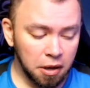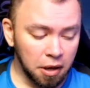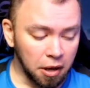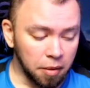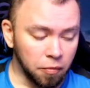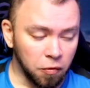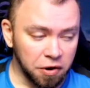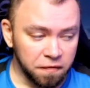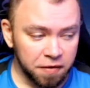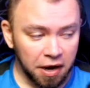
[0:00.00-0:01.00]
um, where
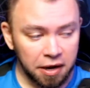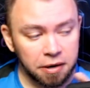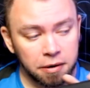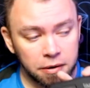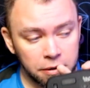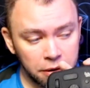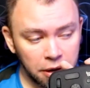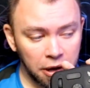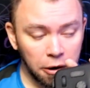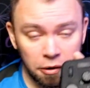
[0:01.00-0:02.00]
you've got
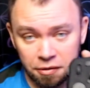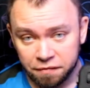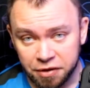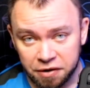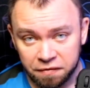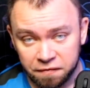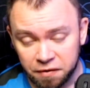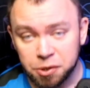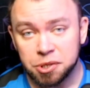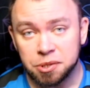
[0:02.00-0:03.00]
all of the different
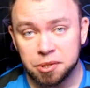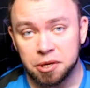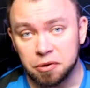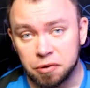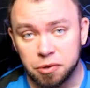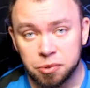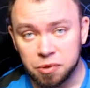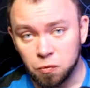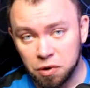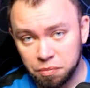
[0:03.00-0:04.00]
functions that you use in
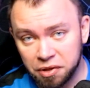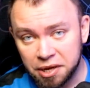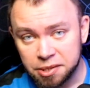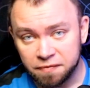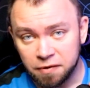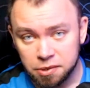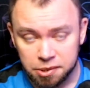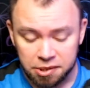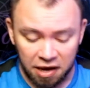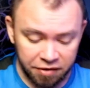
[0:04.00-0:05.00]
one place versus
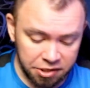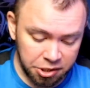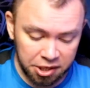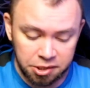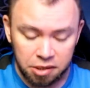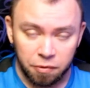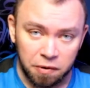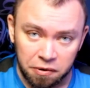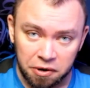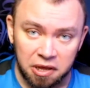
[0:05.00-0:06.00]
having to chase them
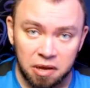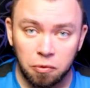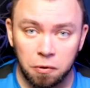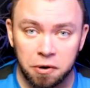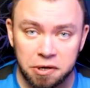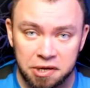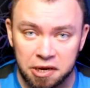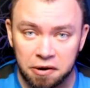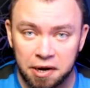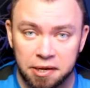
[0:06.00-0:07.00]
around a keyboard and take your
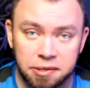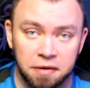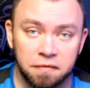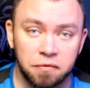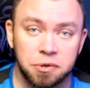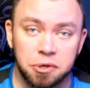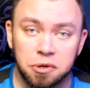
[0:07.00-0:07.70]
hands off of what you're